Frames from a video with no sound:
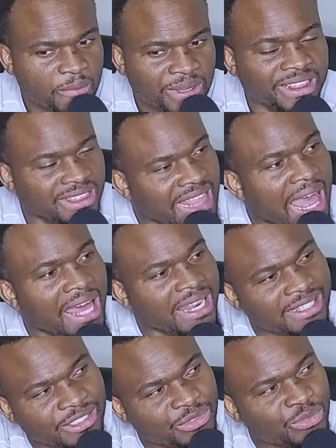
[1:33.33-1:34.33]
But that
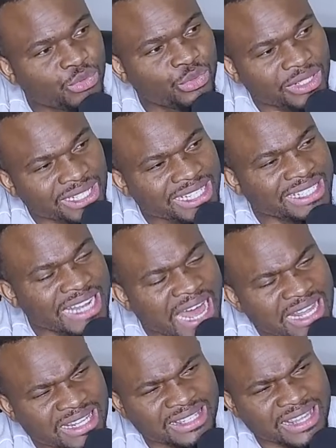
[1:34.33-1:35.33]
is really
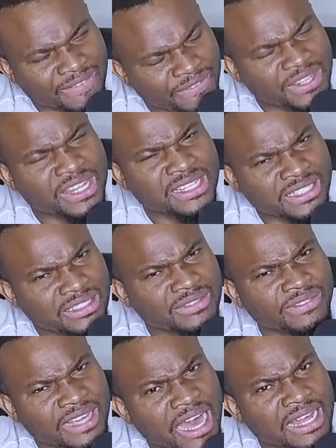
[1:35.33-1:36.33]
not the definition
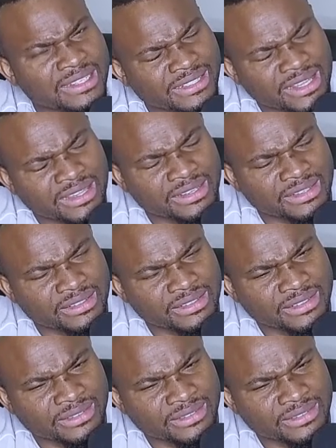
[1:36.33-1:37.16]
of God is good.